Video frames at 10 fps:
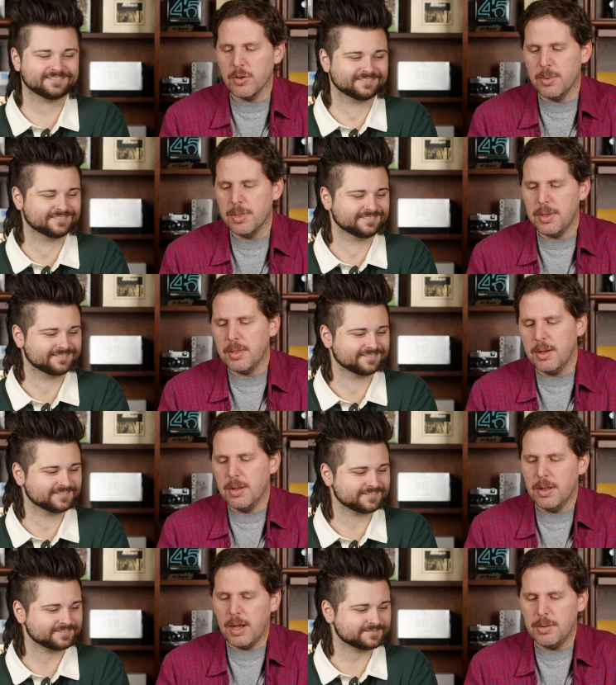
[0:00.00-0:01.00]
Speaker 1: so one thing that
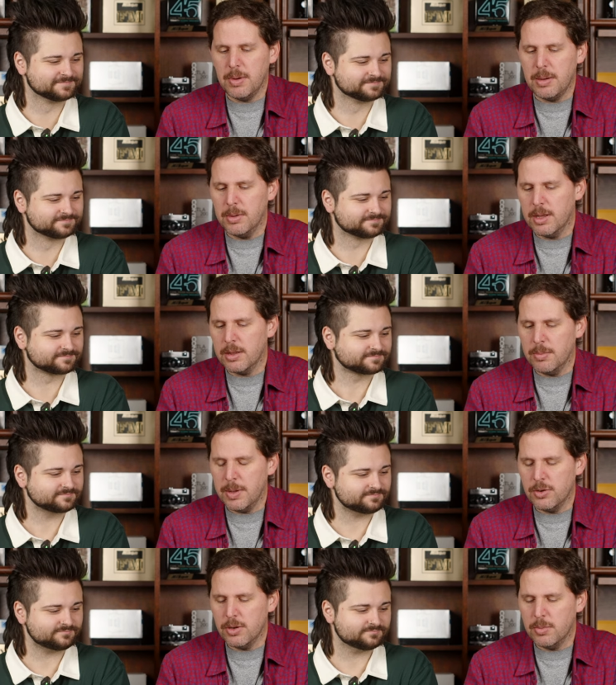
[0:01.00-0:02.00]
I, I would like to
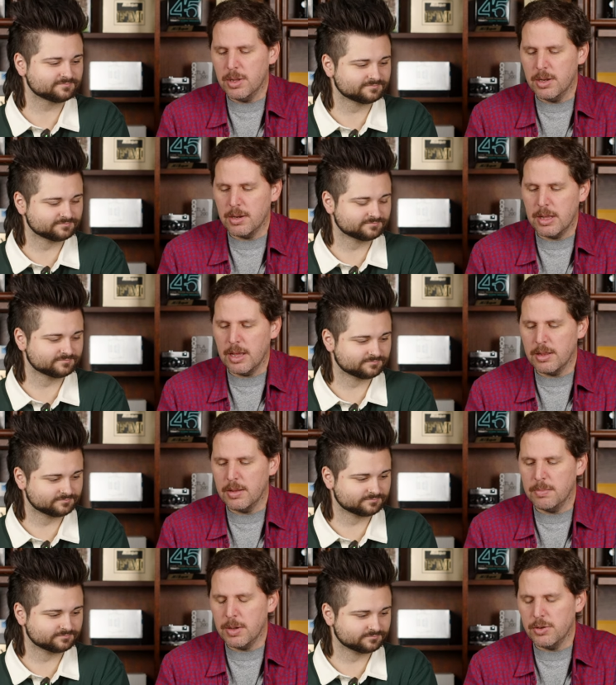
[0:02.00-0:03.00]
mention we didn't get to
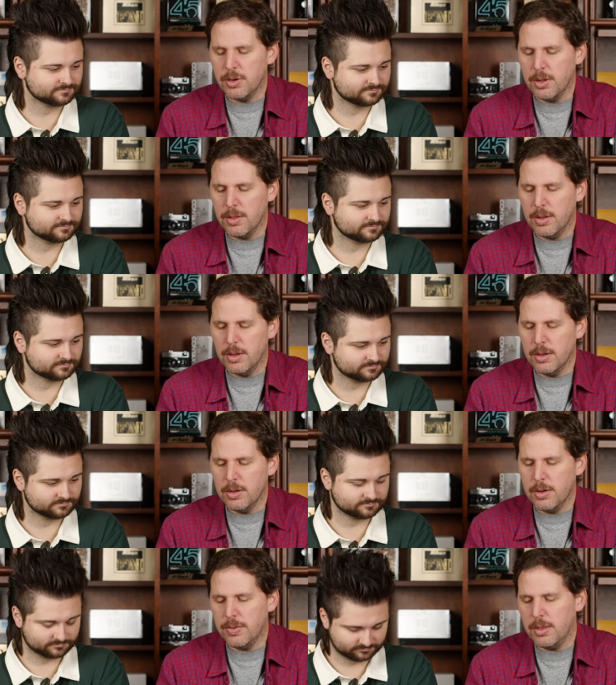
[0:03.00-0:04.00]
mention on the
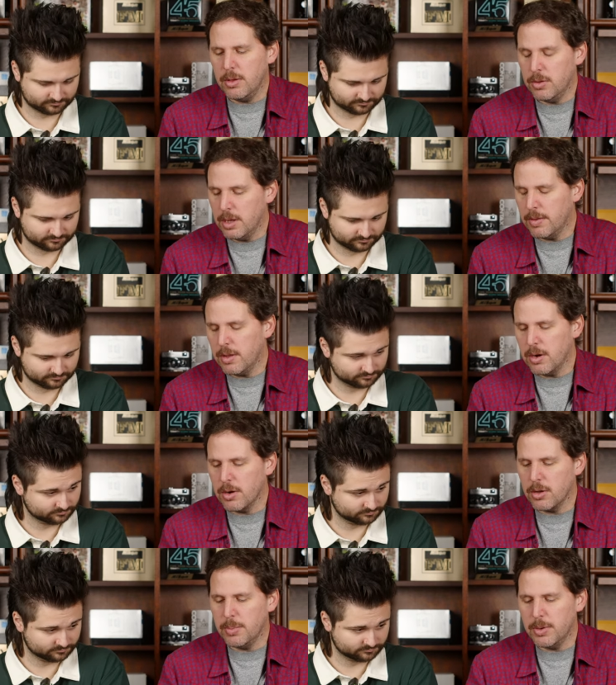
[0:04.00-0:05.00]
on you did in the
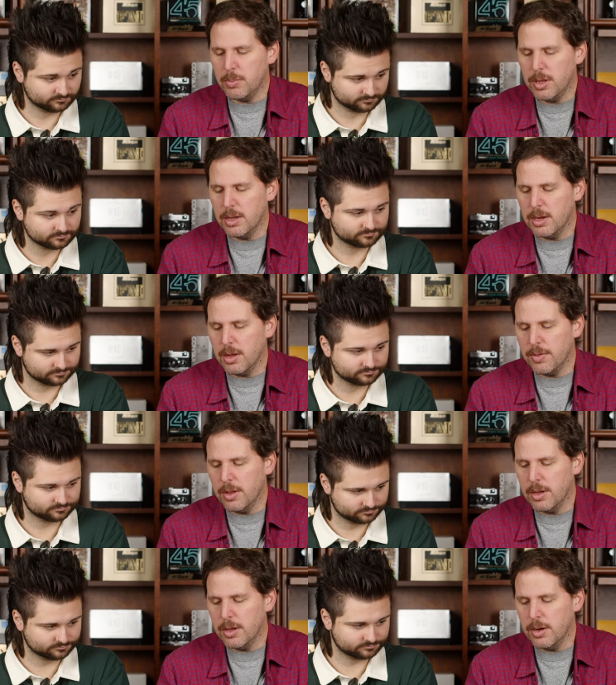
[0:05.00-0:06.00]
article, but we didn't on
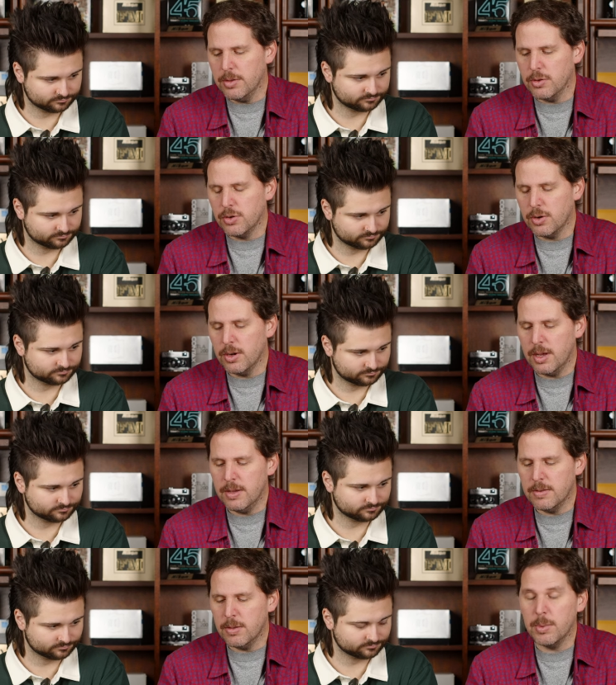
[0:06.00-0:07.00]
the on the short
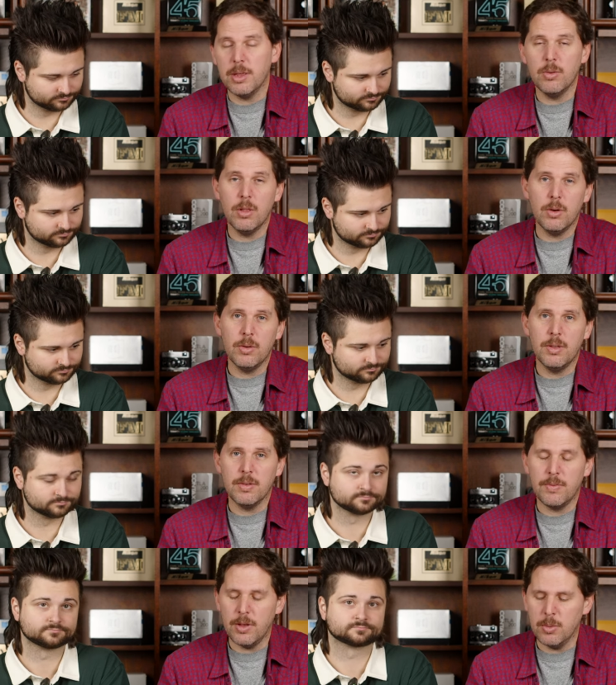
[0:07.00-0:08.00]
is the way you load this
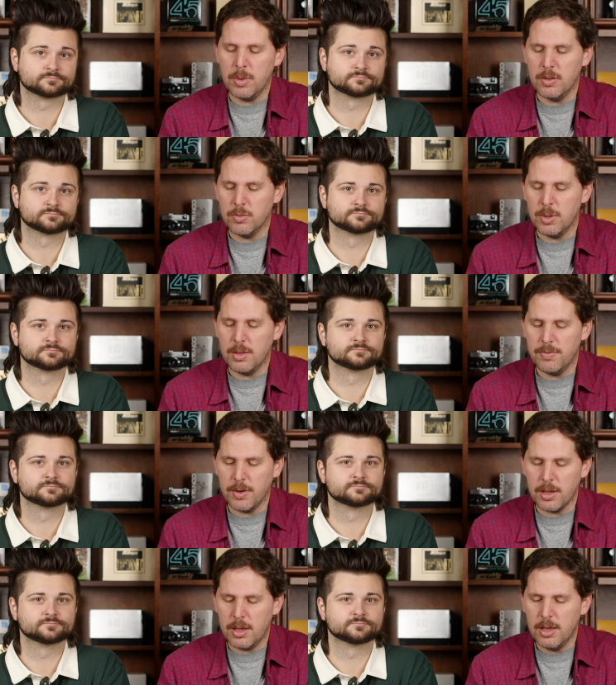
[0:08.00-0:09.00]
film is really
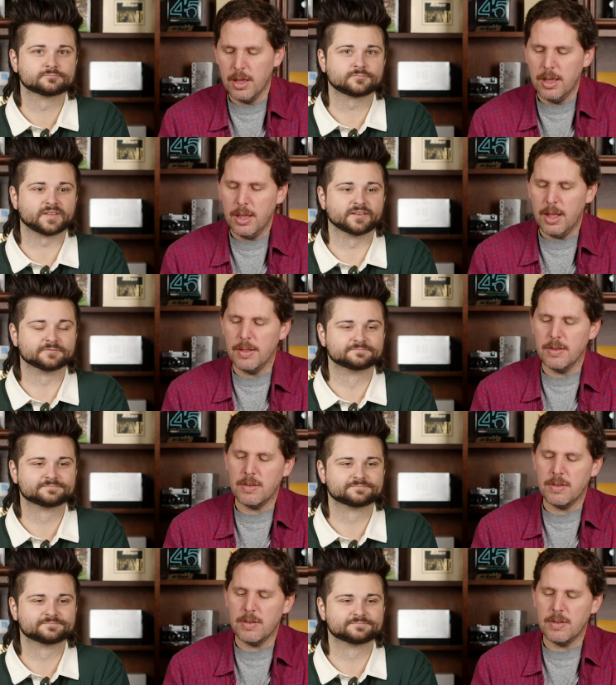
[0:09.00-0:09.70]
funky yeah. in the